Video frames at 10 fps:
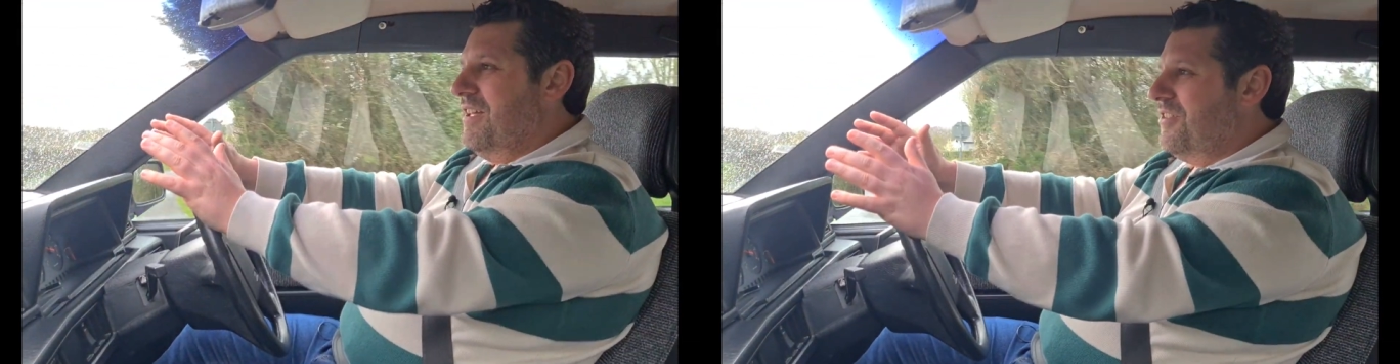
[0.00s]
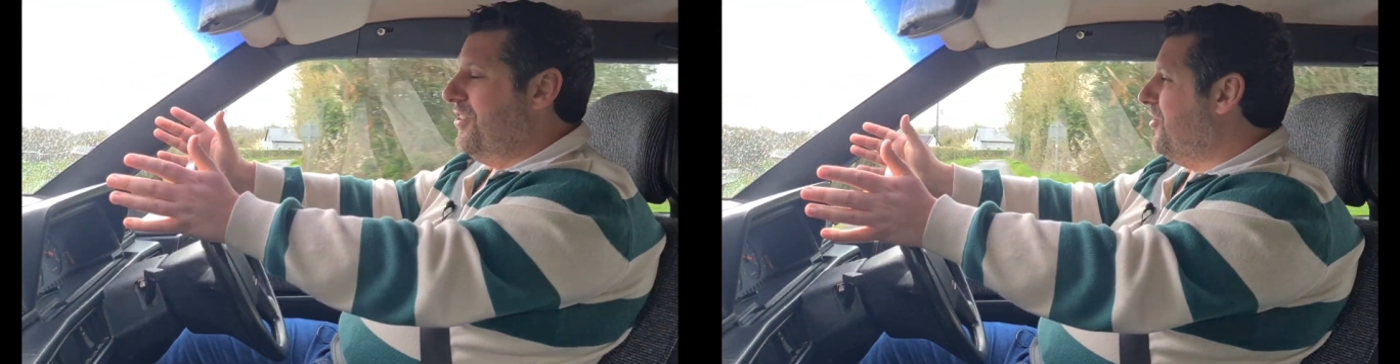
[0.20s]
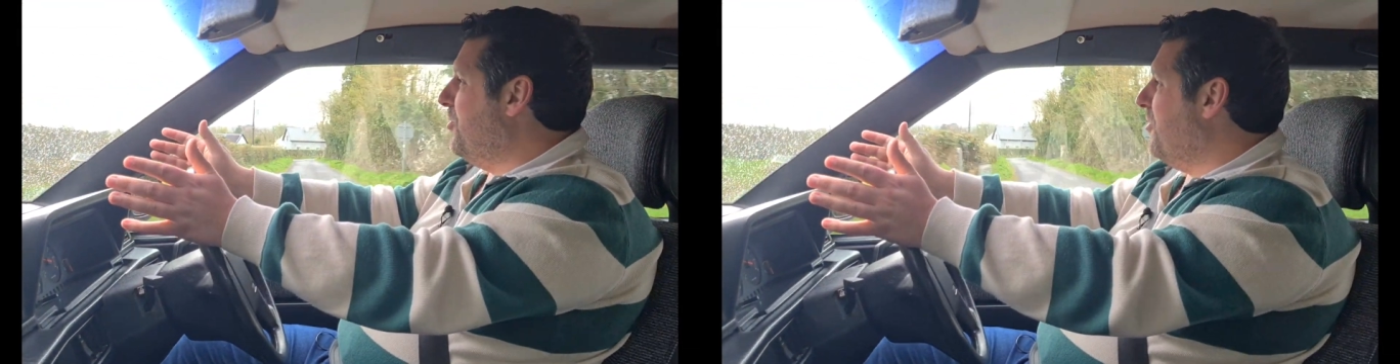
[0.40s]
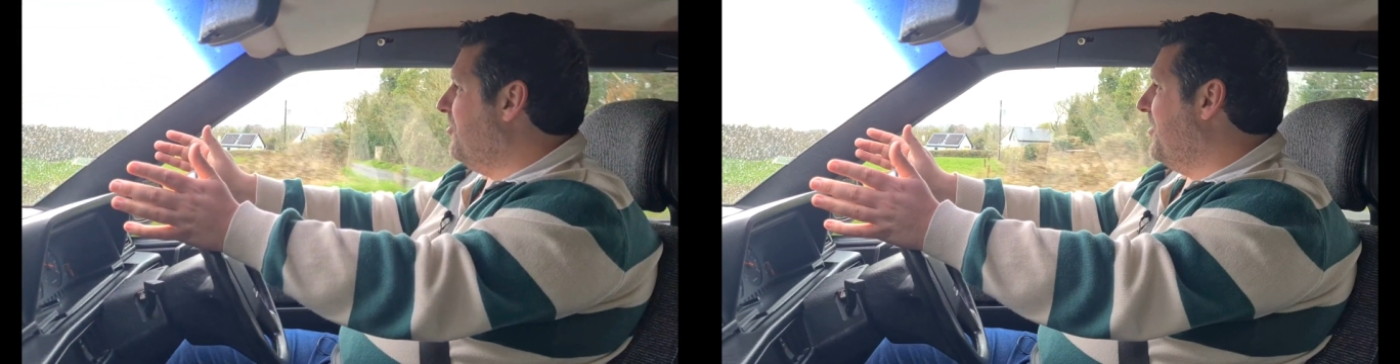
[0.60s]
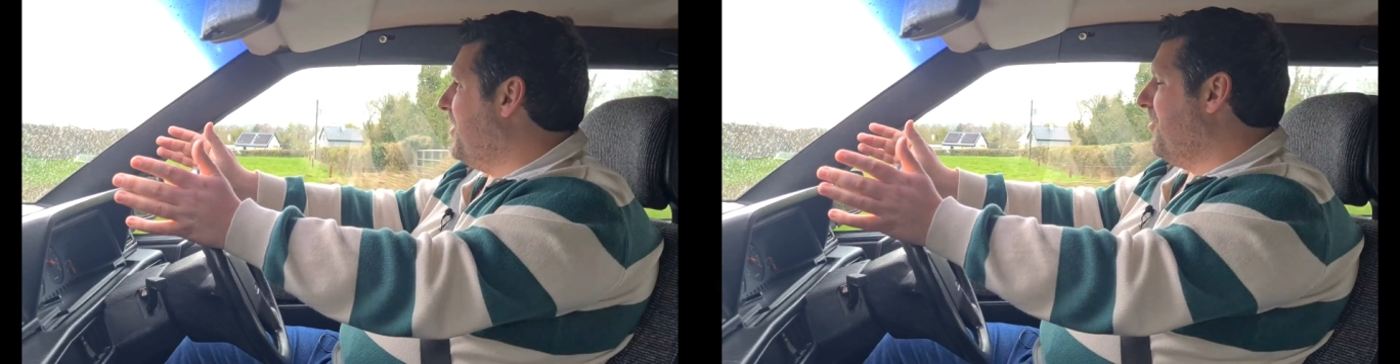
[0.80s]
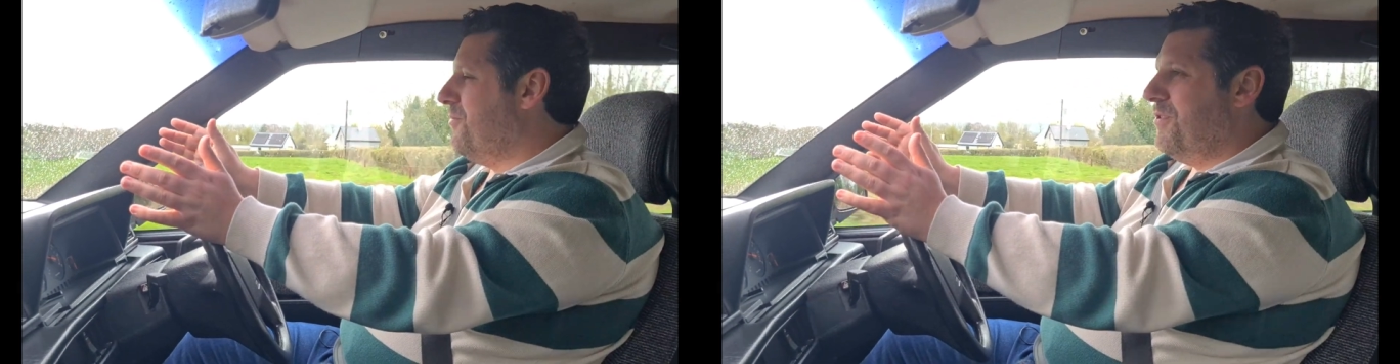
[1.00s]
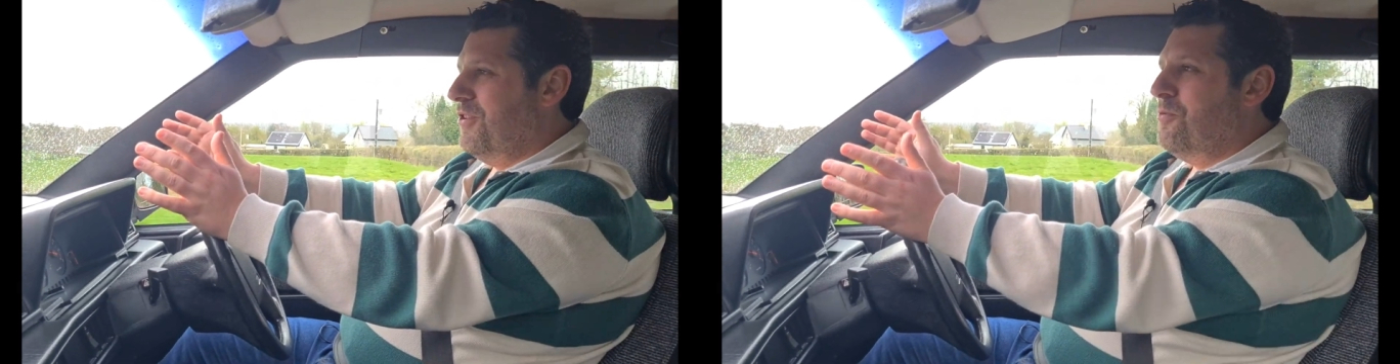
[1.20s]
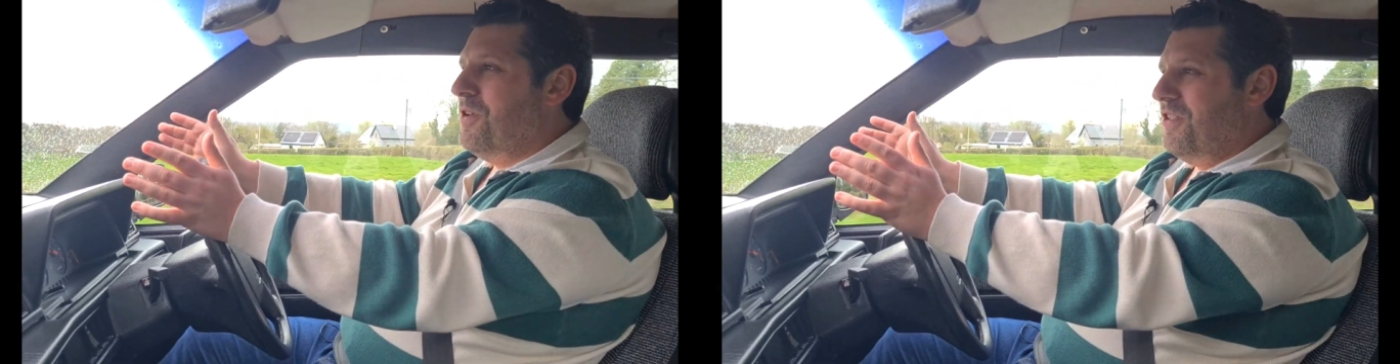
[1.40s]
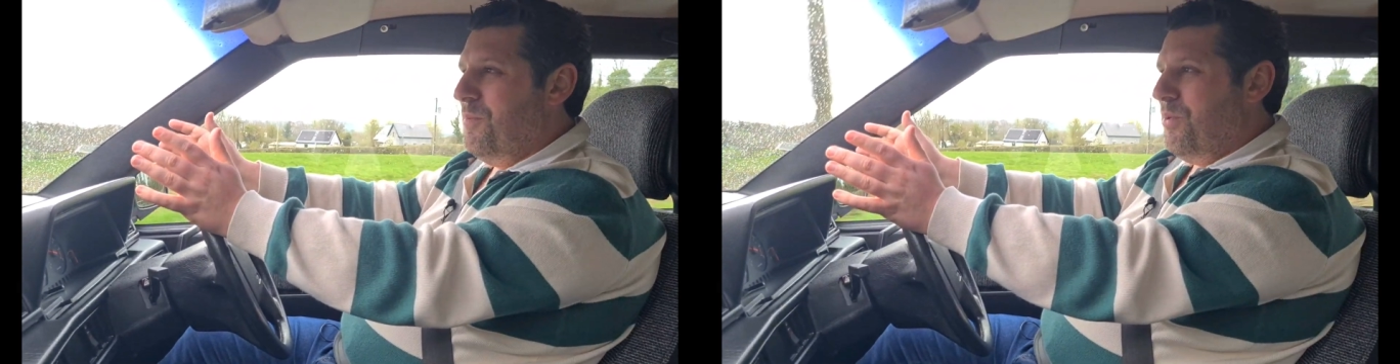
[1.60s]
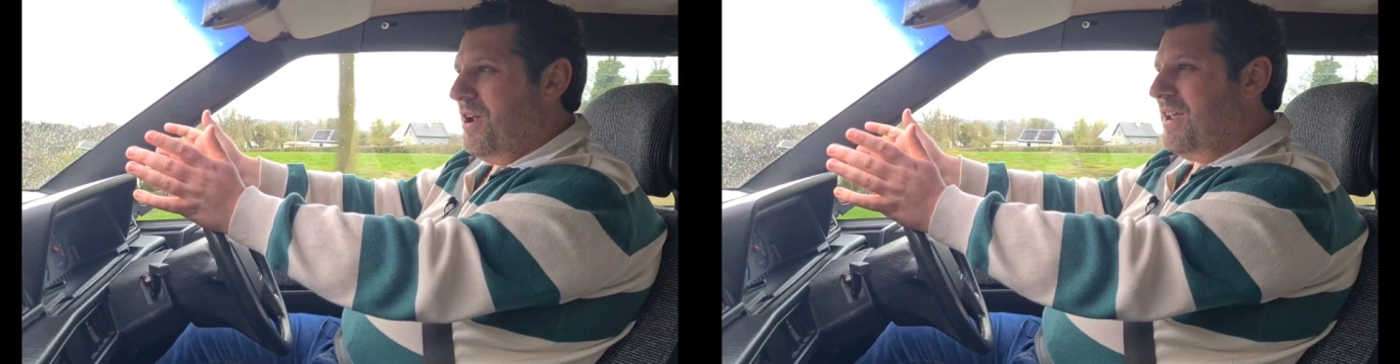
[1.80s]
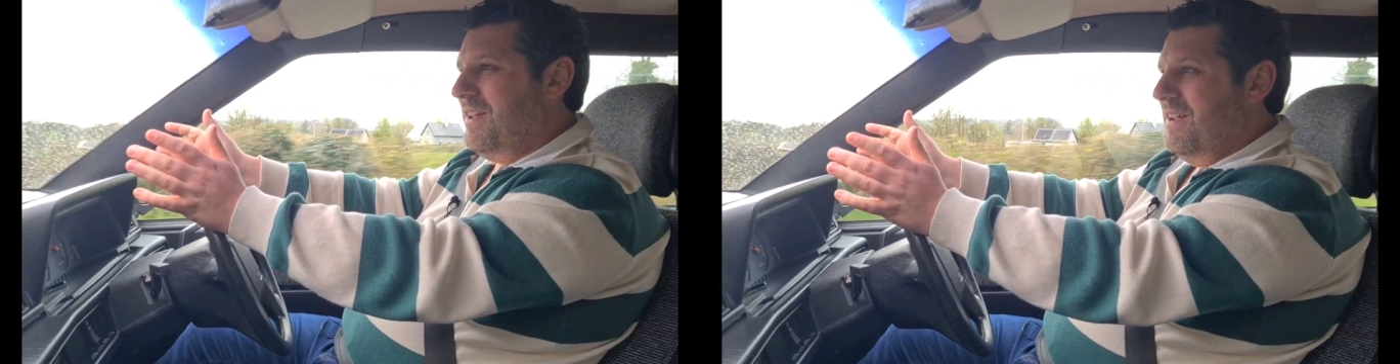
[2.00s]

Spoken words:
So the 200 series was known as the brick.